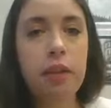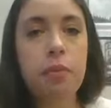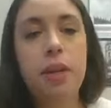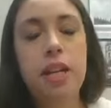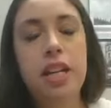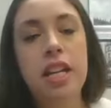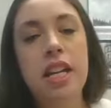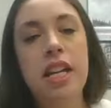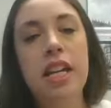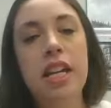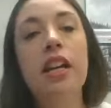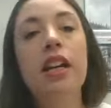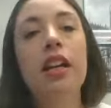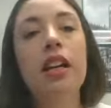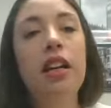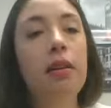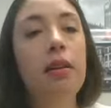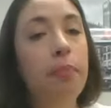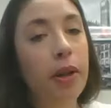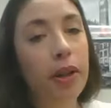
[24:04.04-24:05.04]
we
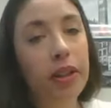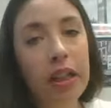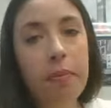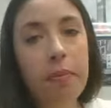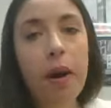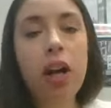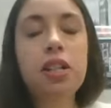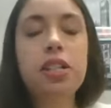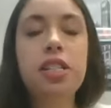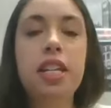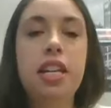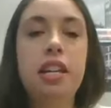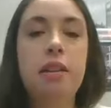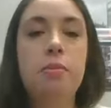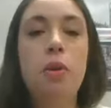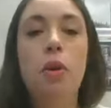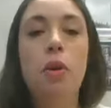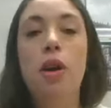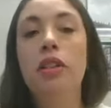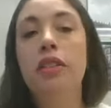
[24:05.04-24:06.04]
build up our team,
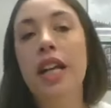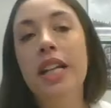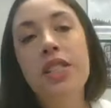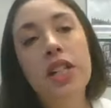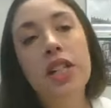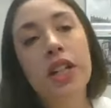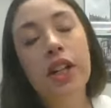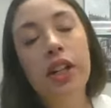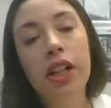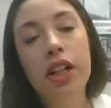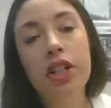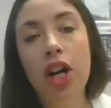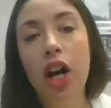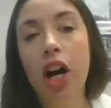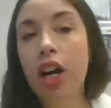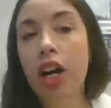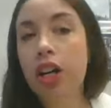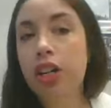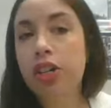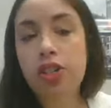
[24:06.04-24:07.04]
or let's encourage
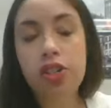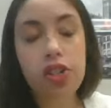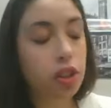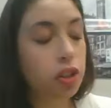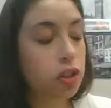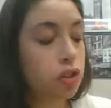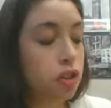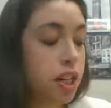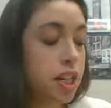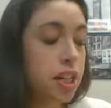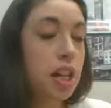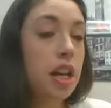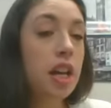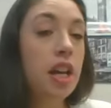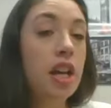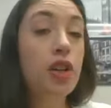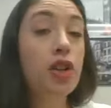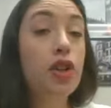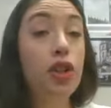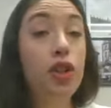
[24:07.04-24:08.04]
our children
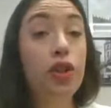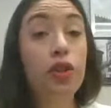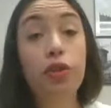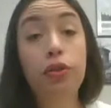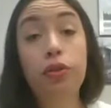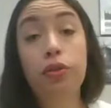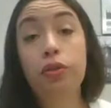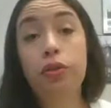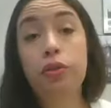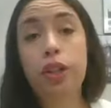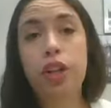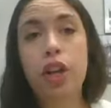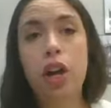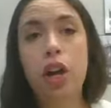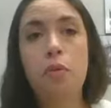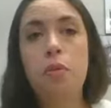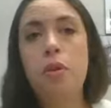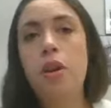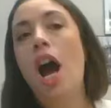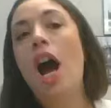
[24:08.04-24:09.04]
to,
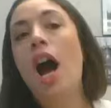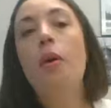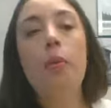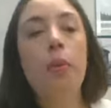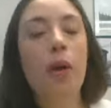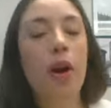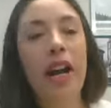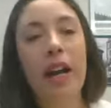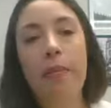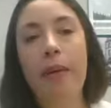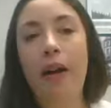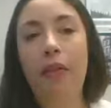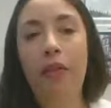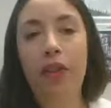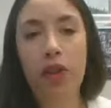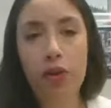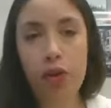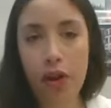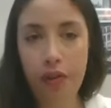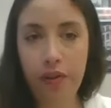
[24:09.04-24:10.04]
not worry about the
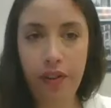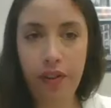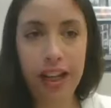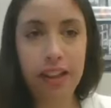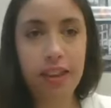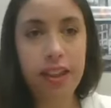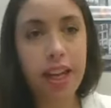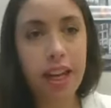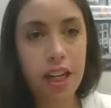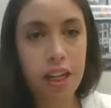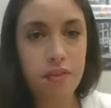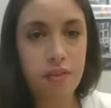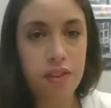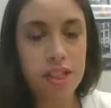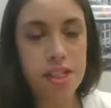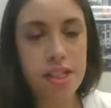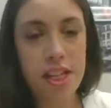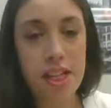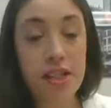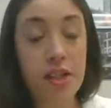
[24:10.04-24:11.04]
trophy at the end of the
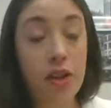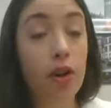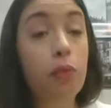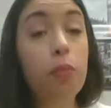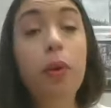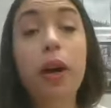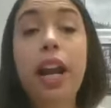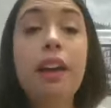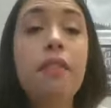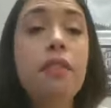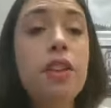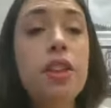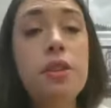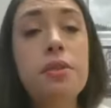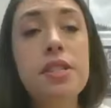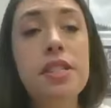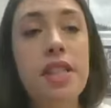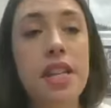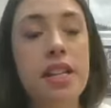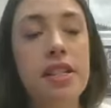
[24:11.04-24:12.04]
season, or whatever
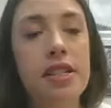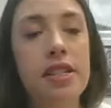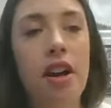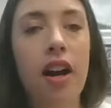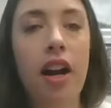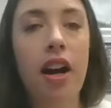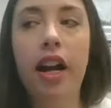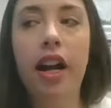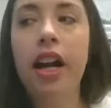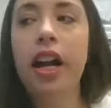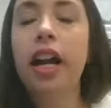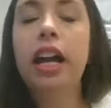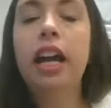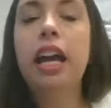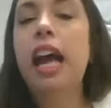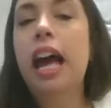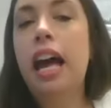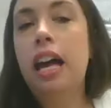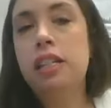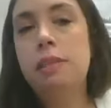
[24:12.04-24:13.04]
those things are.
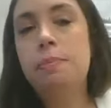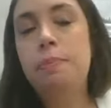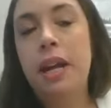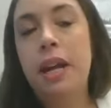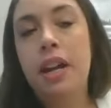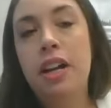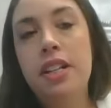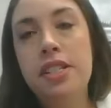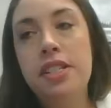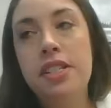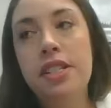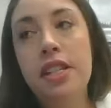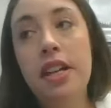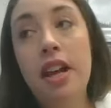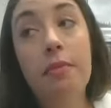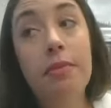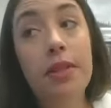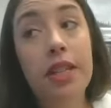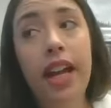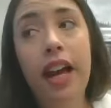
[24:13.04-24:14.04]
As parents
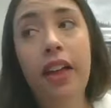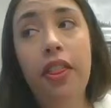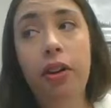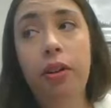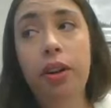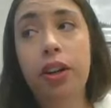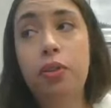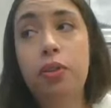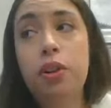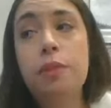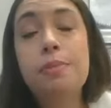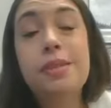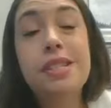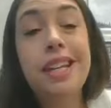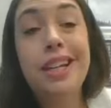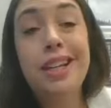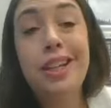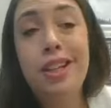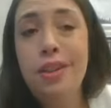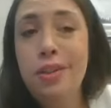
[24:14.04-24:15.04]
come together in groups,
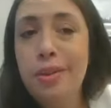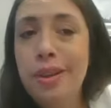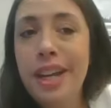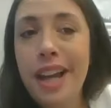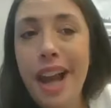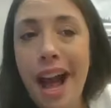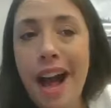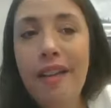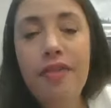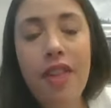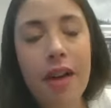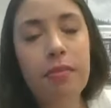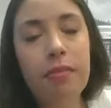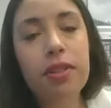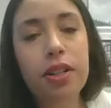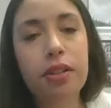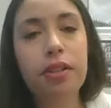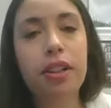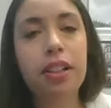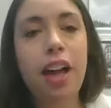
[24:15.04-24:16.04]
like you can have them
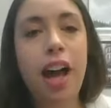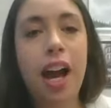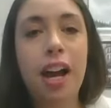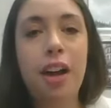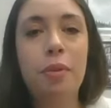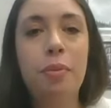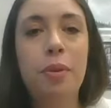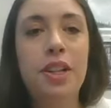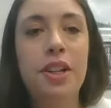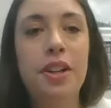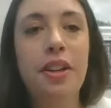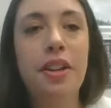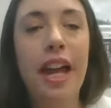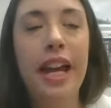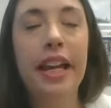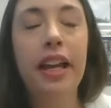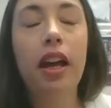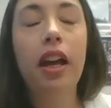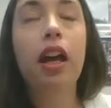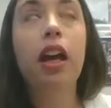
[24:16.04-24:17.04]
to rely on when you're
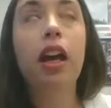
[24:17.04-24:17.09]
like,